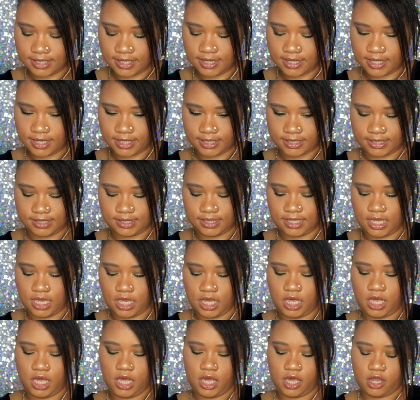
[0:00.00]
thing that I see
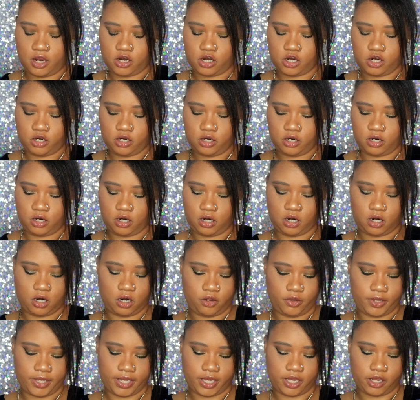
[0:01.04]
here,
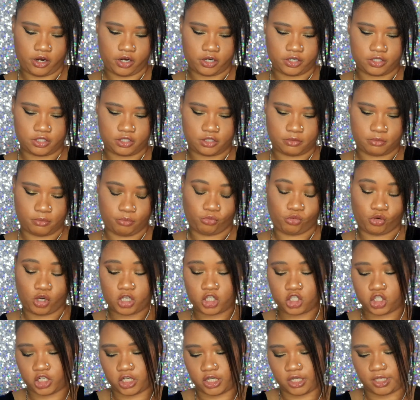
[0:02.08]
okay, are some
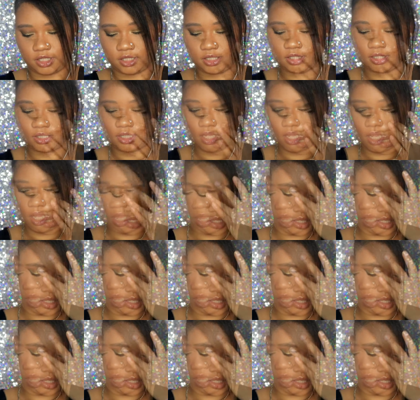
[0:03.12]
brushes.